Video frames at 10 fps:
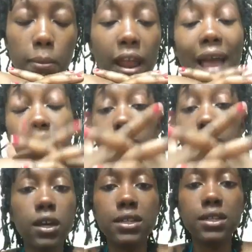But I
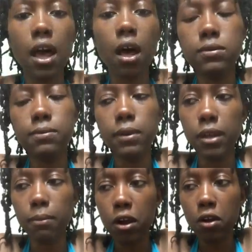love it because it helps me
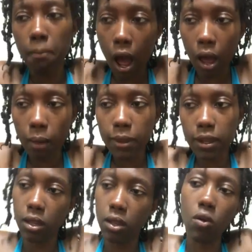be a better mom,
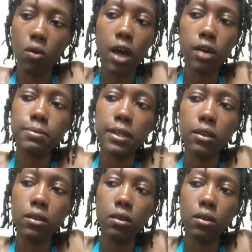and, you know, it helps
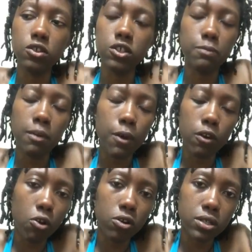me just be a
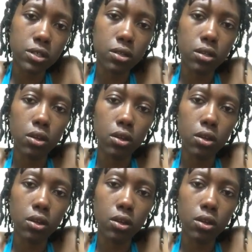better person,